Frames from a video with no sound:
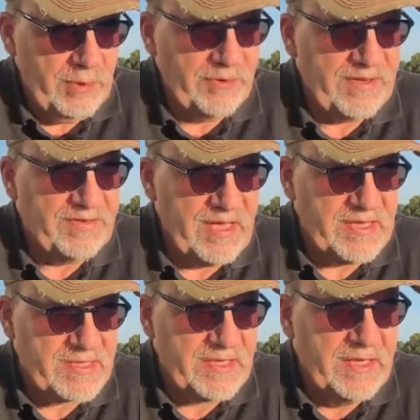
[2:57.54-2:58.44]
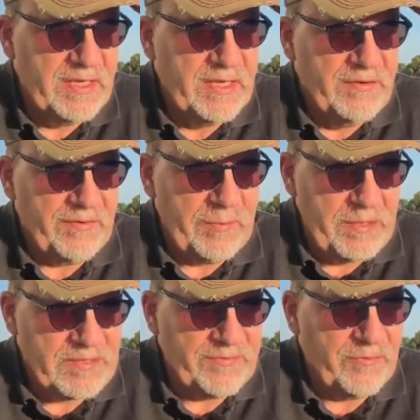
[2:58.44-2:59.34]
Paul says this,
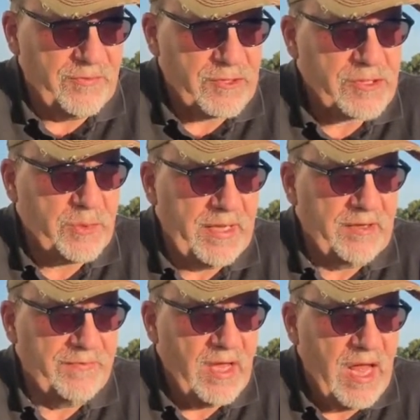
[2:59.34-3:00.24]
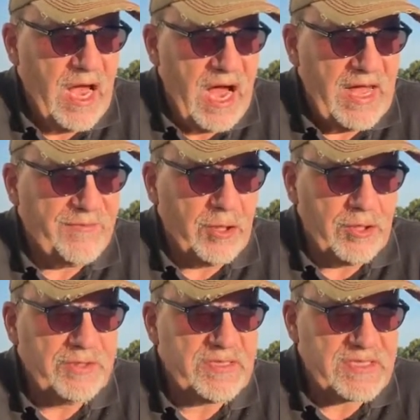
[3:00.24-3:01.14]
Philippians 4 verse 12, I've
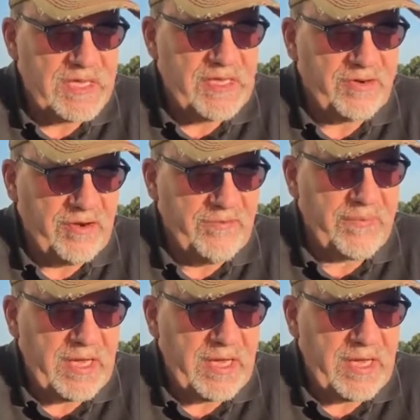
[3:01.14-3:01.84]
learned the secret of